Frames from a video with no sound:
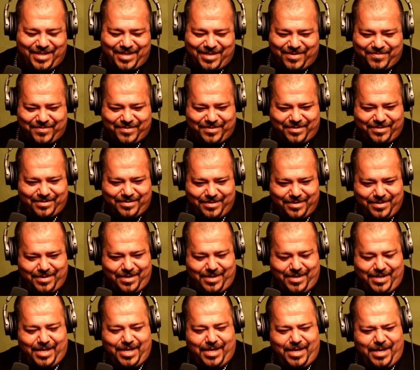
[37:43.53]

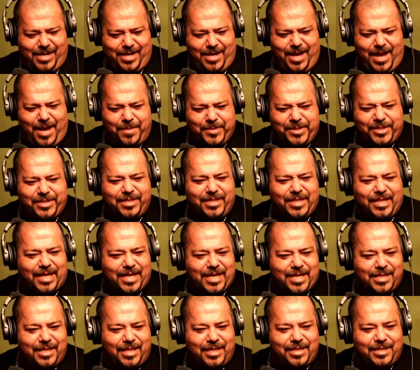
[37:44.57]
I'm not gonna lie,
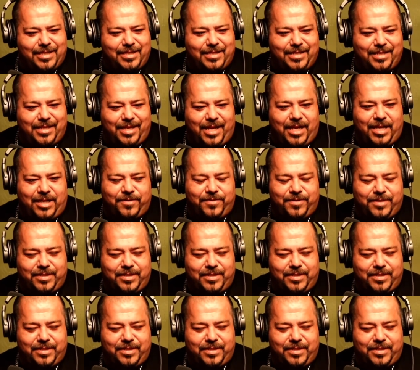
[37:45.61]
like I